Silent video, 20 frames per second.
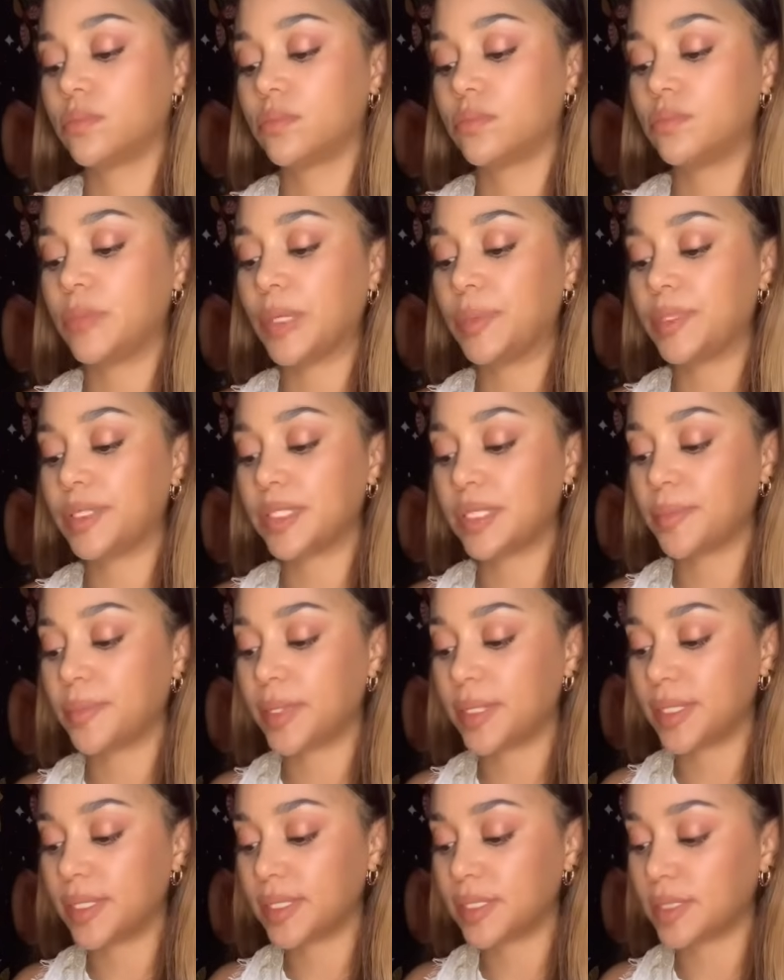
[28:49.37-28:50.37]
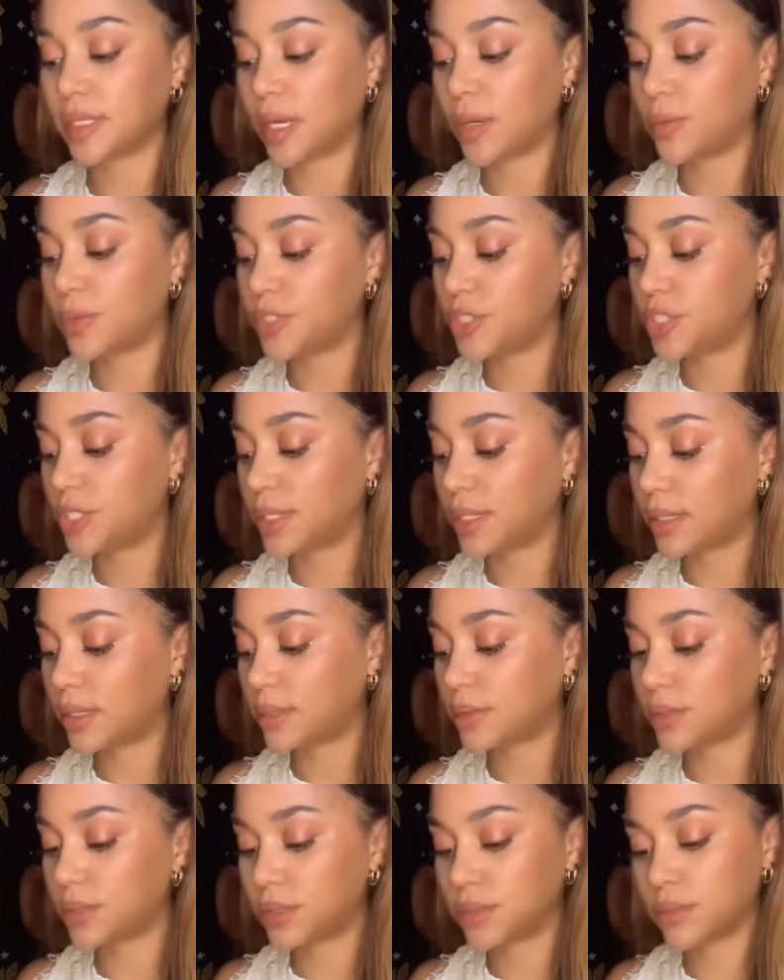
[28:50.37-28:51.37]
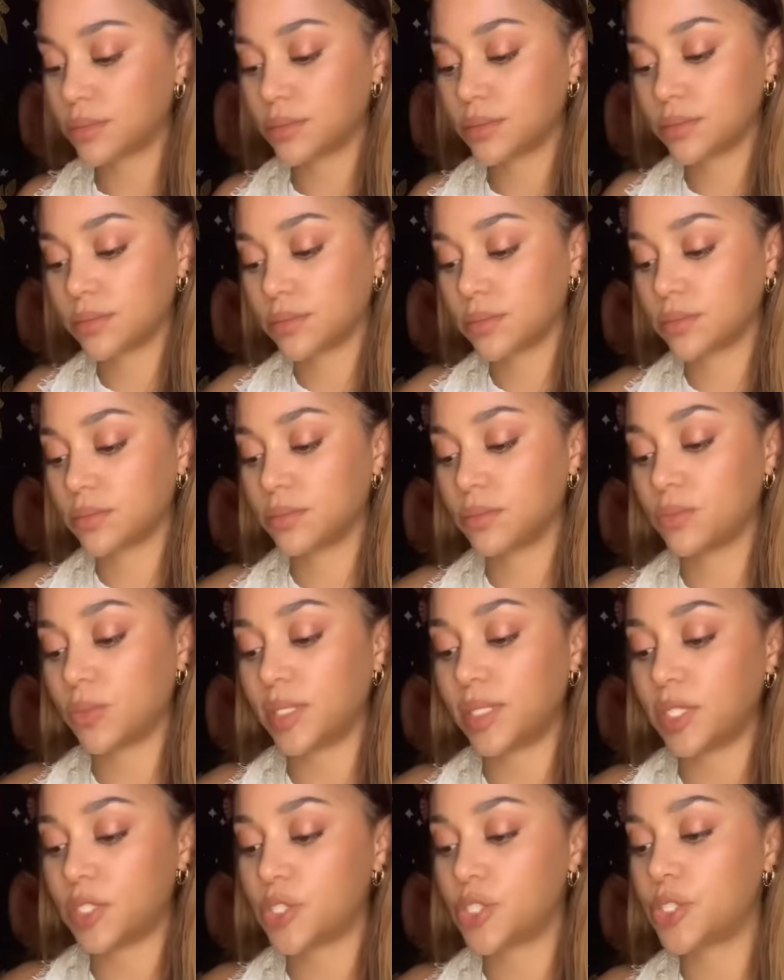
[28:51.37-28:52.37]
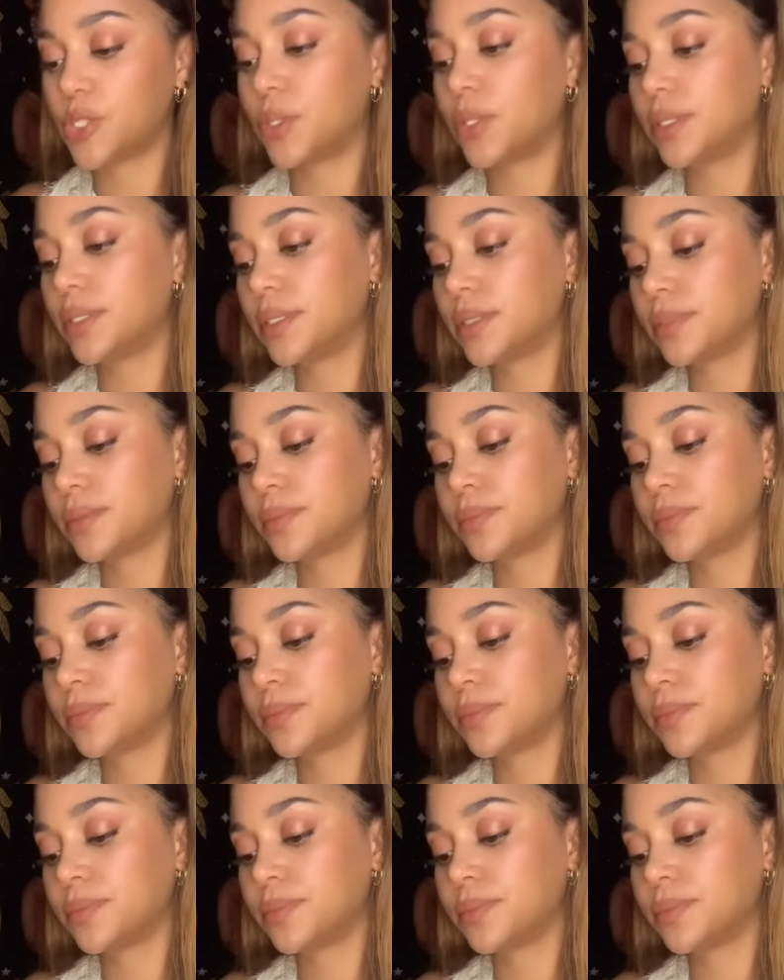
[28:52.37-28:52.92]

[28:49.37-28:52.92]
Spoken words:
Maybe somebody is not reaching out when they should.